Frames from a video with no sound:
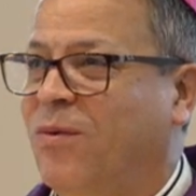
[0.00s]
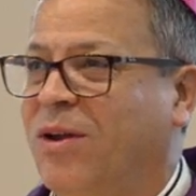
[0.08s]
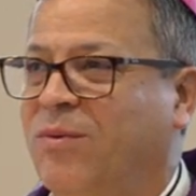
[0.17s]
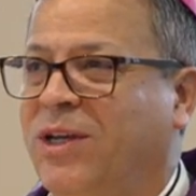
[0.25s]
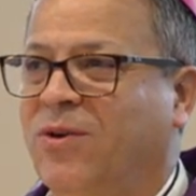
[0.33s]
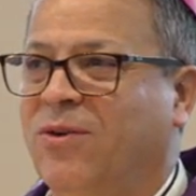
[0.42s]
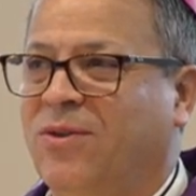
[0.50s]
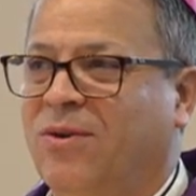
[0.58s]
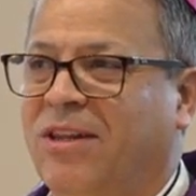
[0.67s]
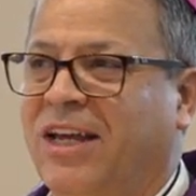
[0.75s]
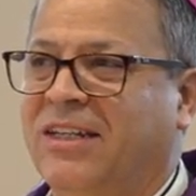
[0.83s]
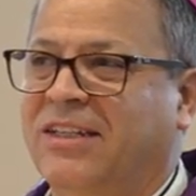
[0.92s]
when we go through
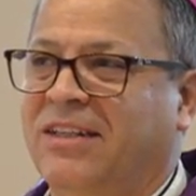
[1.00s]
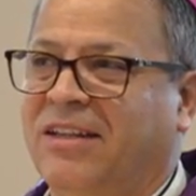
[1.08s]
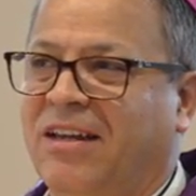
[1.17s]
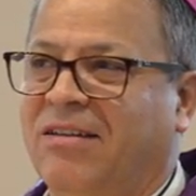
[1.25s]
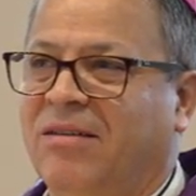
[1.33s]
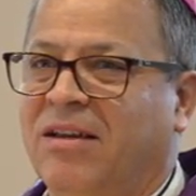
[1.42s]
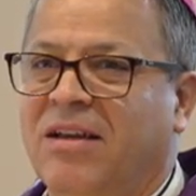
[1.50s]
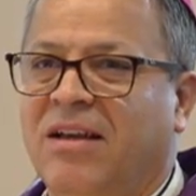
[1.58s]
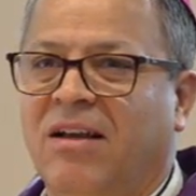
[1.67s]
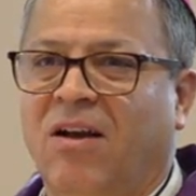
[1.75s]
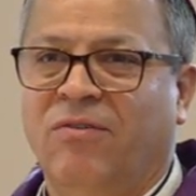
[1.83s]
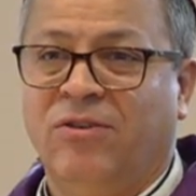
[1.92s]
Lent and then
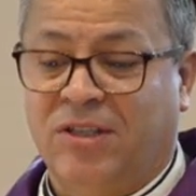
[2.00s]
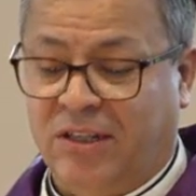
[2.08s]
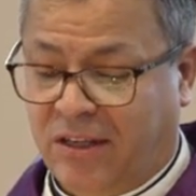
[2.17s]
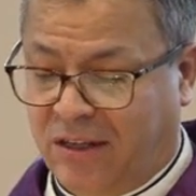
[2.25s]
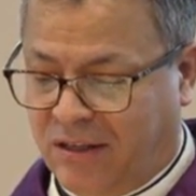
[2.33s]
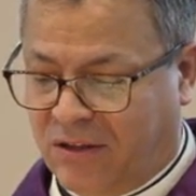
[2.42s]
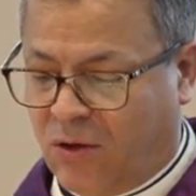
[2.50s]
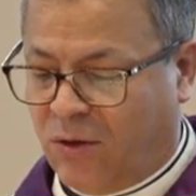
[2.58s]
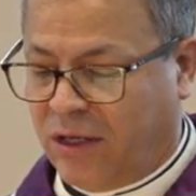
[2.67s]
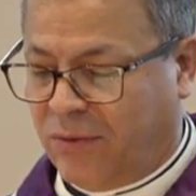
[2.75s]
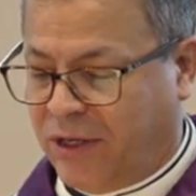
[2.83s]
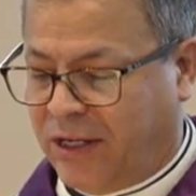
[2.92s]
obviously the
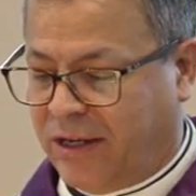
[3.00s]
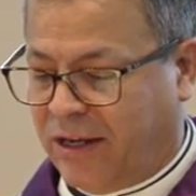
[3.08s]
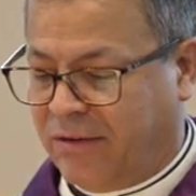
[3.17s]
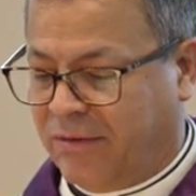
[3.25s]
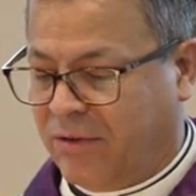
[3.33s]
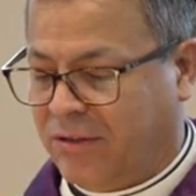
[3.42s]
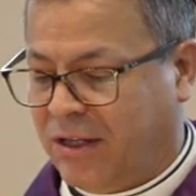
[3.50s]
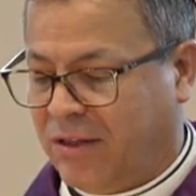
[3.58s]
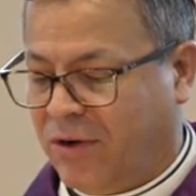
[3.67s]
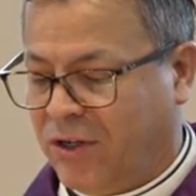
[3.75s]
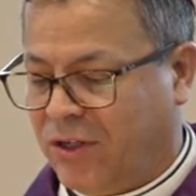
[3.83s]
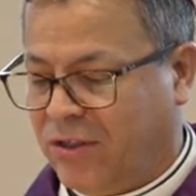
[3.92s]
Holy Week and the
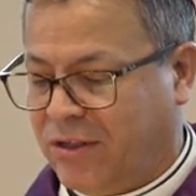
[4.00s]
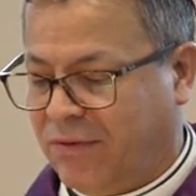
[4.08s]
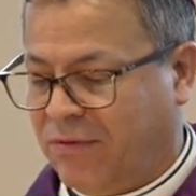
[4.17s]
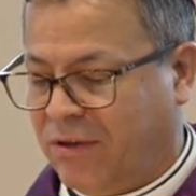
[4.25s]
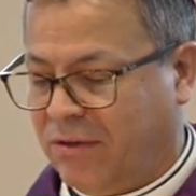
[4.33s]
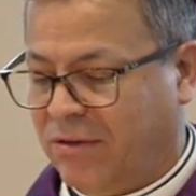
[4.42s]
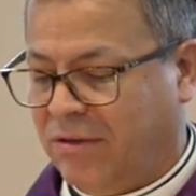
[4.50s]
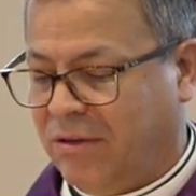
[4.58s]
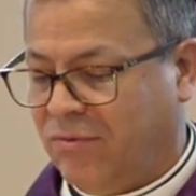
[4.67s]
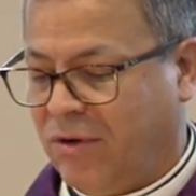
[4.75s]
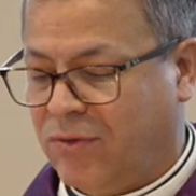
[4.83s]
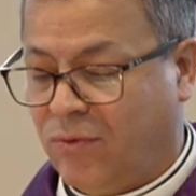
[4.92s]
celebrations of the
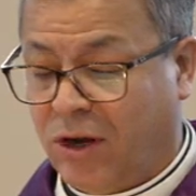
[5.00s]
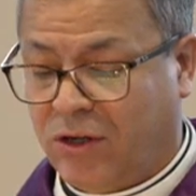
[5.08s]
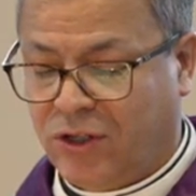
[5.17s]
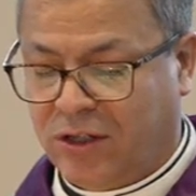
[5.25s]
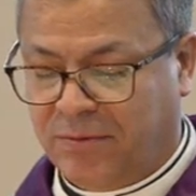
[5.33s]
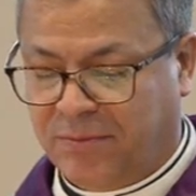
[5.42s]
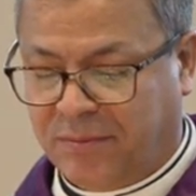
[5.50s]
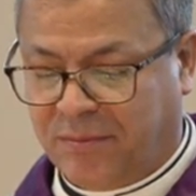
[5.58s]
Resurrection.